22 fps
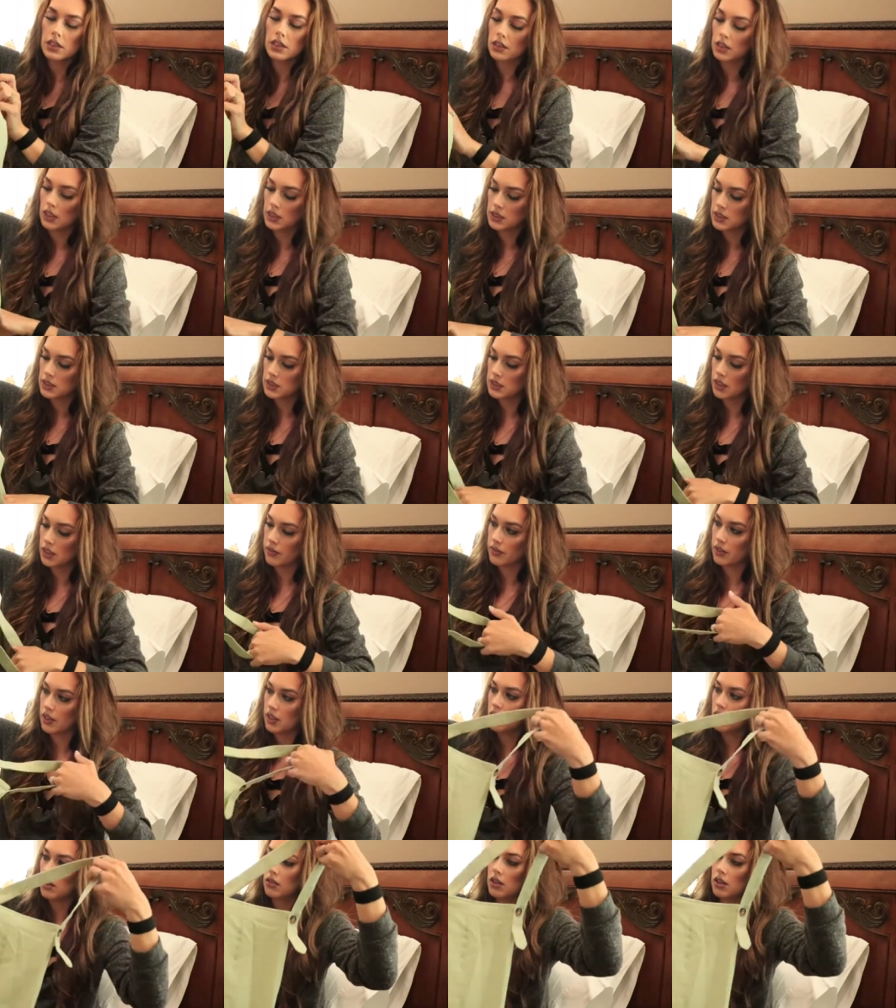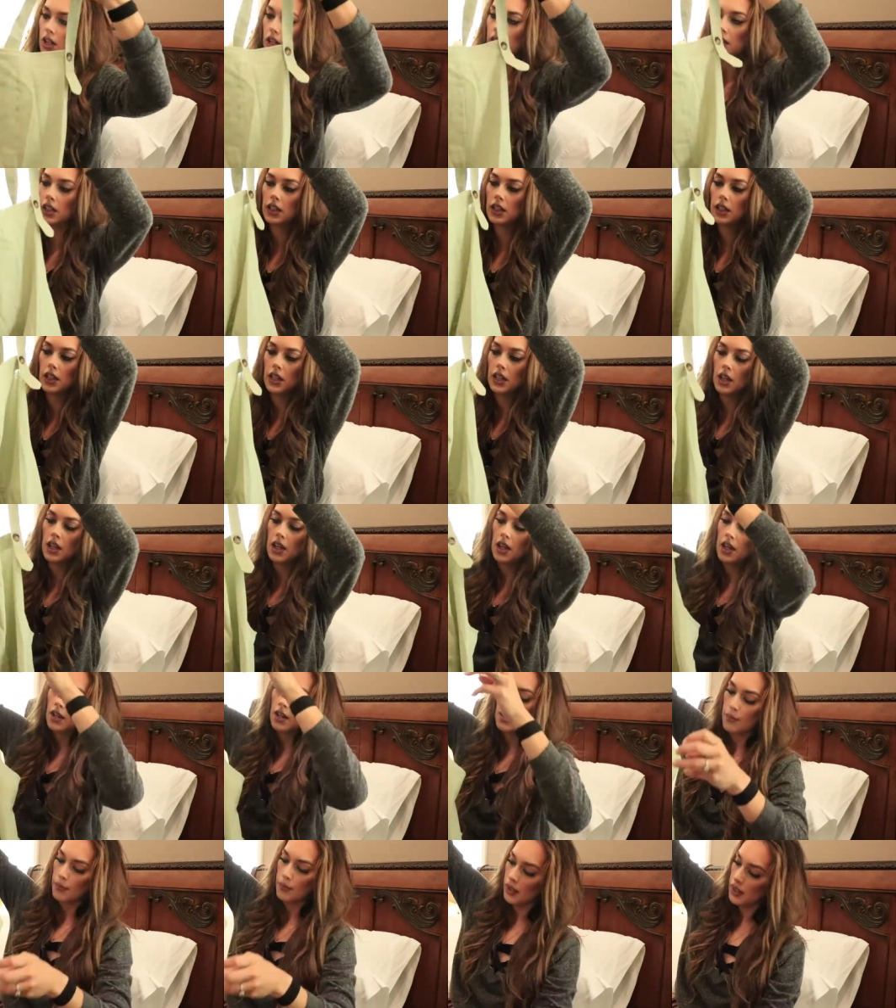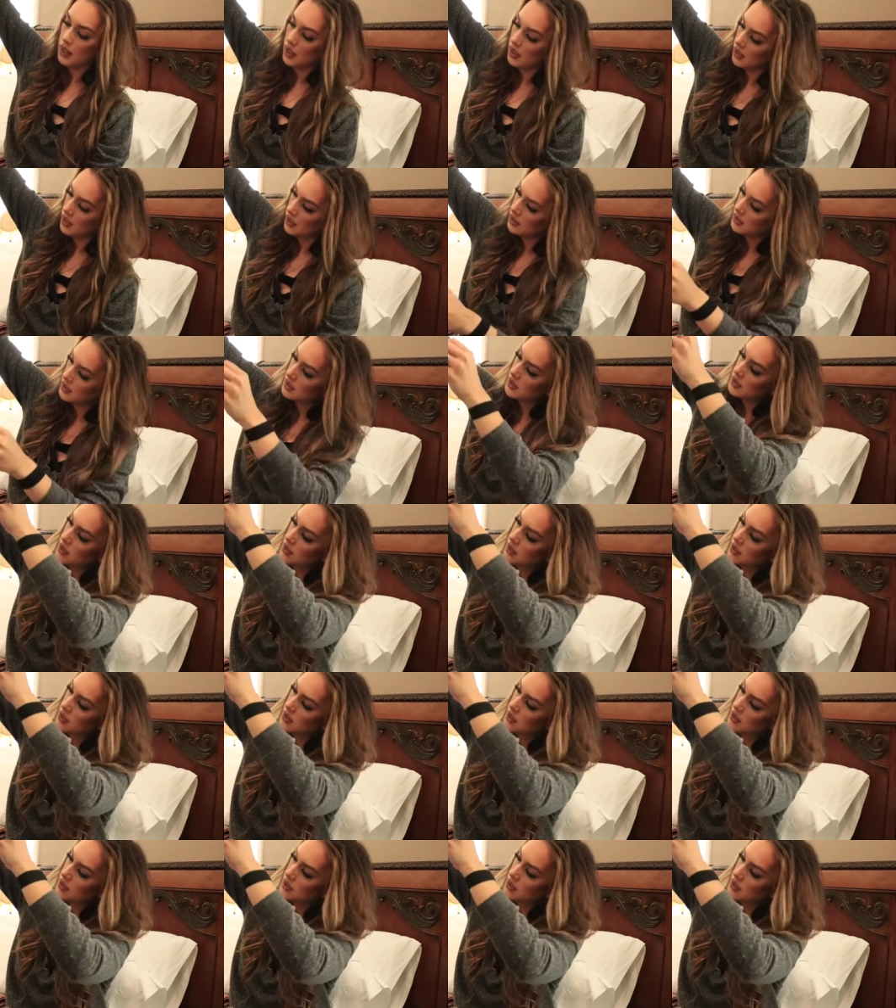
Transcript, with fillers: That's definitely okay. But it's